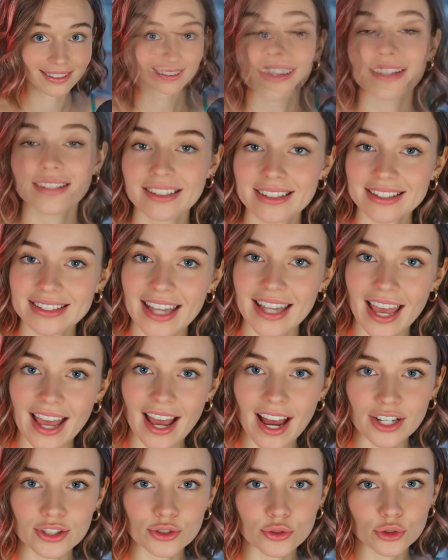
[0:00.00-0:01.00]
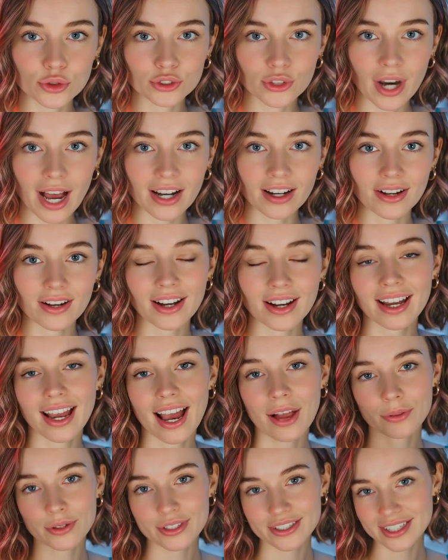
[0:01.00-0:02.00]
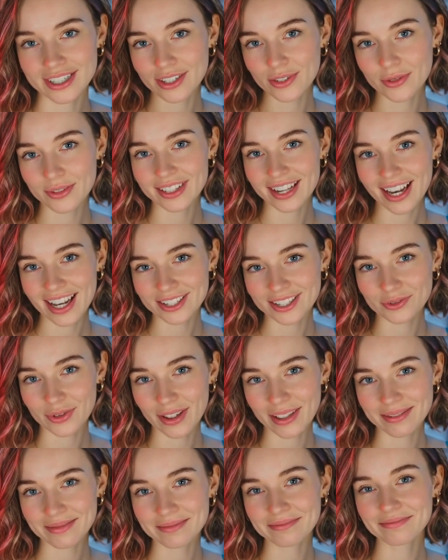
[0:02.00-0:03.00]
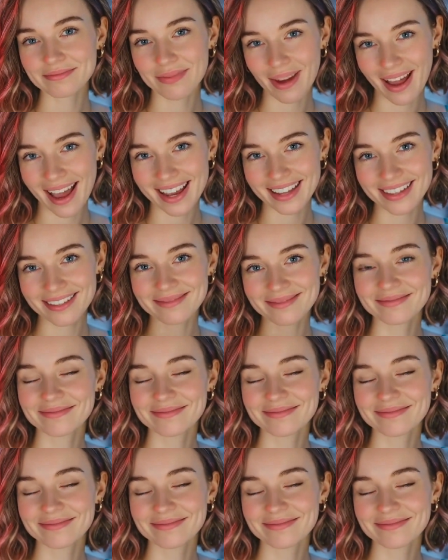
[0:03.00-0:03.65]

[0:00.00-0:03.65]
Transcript: This is AI Tool Tracker, and I will see you in the next one. Bye.